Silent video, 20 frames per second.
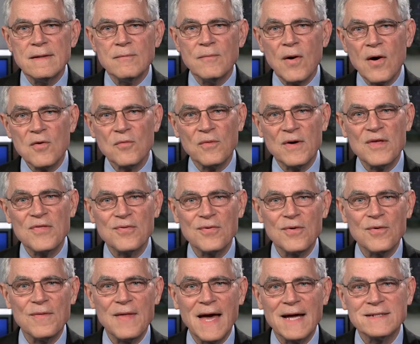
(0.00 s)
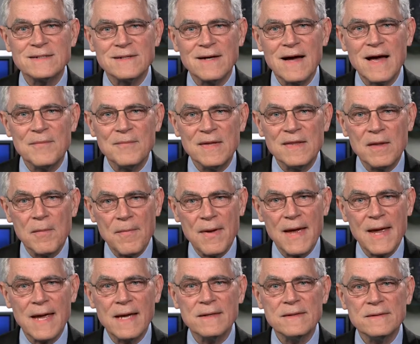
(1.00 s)
Partway through that time in the
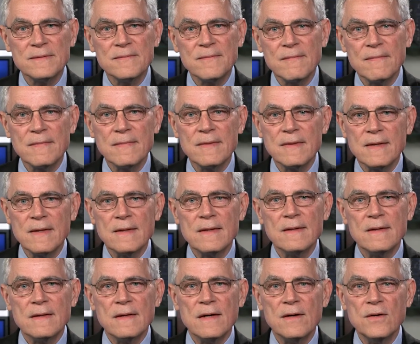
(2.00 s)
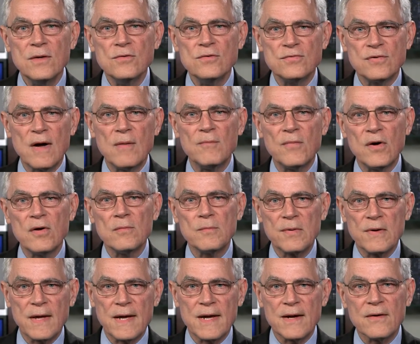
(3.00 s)
band, a new trombone
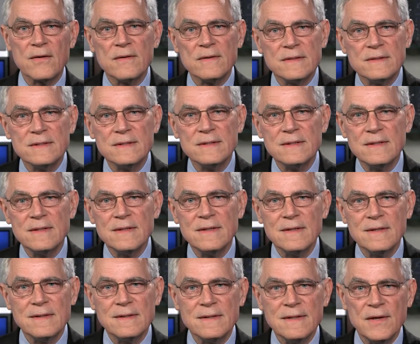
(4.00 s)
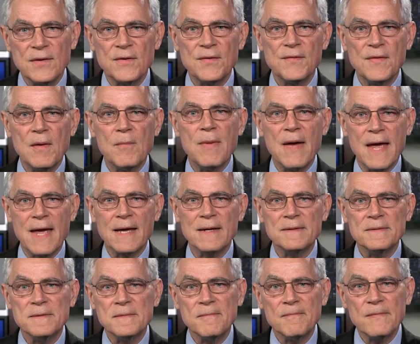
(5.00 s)
player entered the
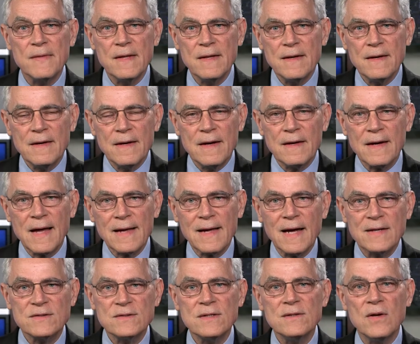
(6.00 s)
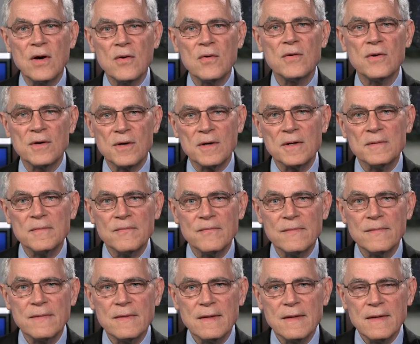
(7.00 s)
band, and I got to know her,
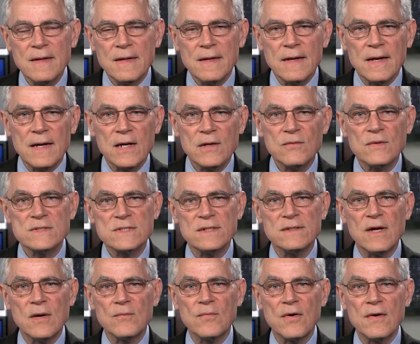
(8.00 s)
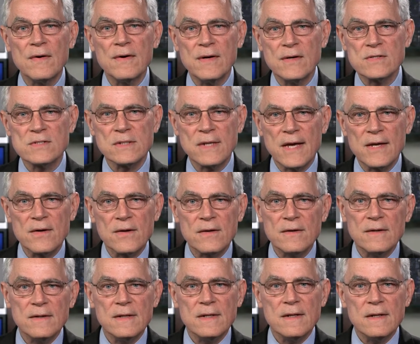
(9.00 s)
and it was a number of years
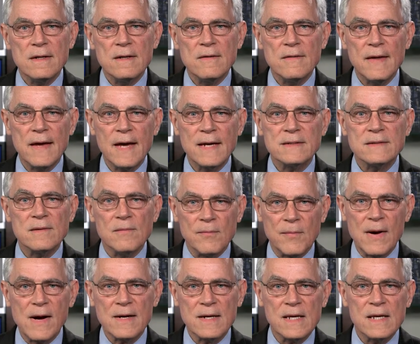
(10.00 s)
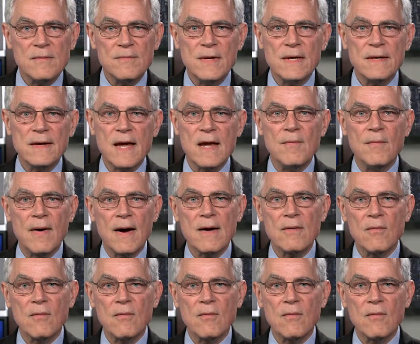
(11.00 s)
later that Bonnie became my